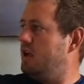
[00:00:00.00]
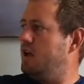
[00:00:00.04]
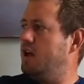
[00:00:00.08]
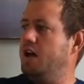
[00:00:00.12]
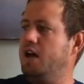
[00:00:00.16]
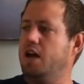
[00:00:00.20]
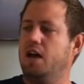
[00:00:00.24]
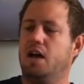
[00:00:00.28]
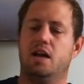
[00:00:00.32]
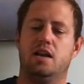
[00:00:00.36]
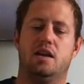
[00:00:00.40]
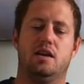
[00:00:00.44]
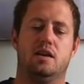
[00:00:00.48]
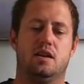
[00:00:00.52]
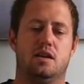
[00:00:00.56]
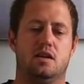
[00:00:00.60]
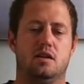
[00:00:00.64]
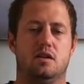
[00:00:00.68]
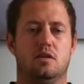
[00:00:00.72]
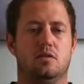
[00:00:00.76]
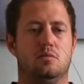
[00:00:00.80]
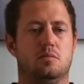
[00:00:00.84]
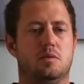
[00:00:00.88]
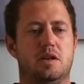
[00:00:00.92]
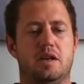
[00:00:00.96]
and a
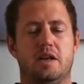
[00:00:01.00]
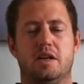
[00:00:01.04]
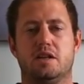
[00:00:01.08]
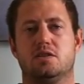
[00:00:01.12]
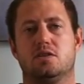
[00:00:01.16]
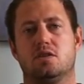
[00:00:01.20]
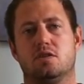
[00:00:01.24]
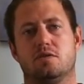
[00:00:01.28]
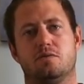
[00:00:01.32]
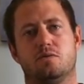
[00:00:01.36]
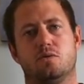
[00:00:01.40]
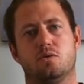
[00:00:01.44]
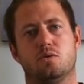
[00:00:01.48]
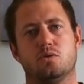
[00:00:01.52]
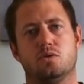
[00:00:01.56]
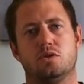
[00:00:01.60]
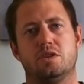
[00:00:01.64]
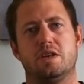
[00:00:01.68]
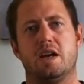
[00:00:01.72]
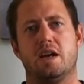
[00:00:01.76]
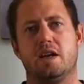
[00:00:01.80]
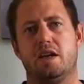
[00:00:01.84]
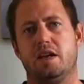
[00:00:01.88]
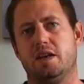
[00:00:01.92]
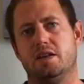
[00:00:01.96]
little bit extra for
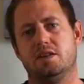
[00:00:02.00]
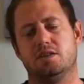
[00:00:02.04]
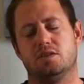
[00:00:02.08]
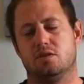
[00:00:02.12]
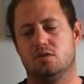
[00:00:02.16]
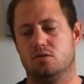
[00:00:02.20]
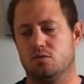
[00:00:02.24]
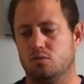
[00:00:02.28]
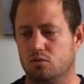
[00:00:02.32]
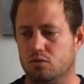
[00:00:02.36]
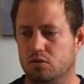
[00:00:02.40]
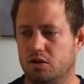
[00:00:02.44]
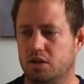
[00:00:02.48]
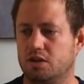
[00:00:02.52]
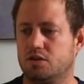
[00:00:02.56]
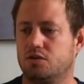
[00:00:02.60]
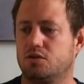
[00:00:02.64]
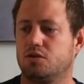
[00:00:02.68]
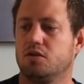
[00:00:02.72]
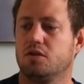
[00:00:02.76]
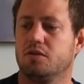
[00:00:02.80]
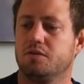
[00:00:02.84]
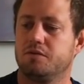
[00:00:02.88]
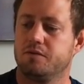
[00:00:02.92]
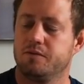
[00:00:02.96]
tag ends and all that
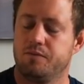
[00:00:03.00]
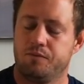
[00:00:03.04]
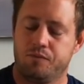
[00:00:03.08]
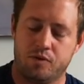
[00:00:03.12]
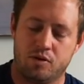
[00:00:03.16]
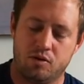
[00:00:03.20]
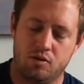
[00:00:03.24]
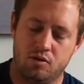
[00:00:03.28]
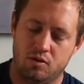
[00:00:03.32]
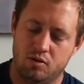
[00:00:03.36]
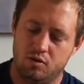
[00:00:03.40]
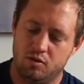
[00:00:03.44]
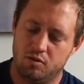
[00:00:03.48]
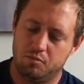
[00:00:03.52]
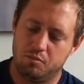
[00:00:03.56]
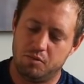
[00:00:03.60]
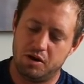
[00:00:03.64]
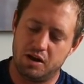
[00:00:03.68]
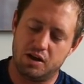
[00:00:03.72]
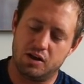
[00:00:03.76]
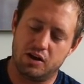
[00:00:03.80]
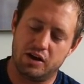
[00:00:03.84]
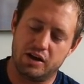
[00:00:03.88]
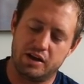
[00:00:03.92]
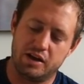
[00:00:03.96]
stuff.
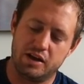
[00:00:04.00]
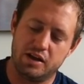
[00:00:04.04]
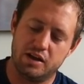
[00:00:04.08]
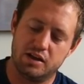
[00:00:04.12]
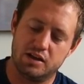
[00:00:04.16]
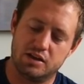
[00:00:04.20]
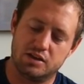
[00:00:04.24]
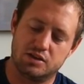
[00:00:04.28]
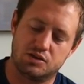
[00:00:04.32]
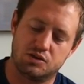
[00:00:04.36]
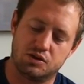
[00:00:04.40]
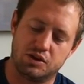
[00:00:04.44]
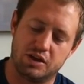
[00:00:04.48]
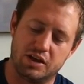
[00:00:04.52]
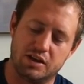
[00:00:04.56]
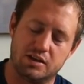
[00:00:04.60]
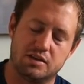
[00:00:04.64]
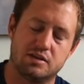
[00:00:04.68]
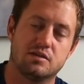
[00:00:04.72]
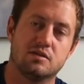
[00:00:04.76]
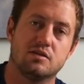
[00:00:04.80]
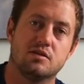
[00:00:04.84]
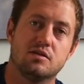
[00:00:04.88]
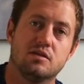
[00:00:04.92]
But the idea is to get